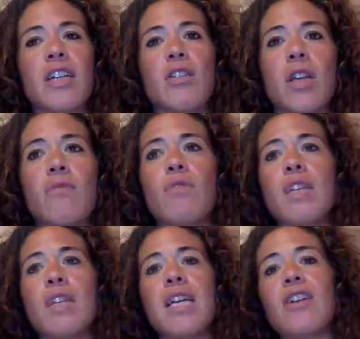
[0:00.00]
and
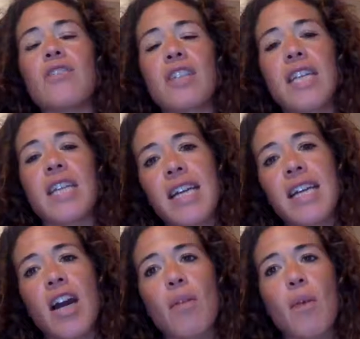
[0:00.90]
really understanding our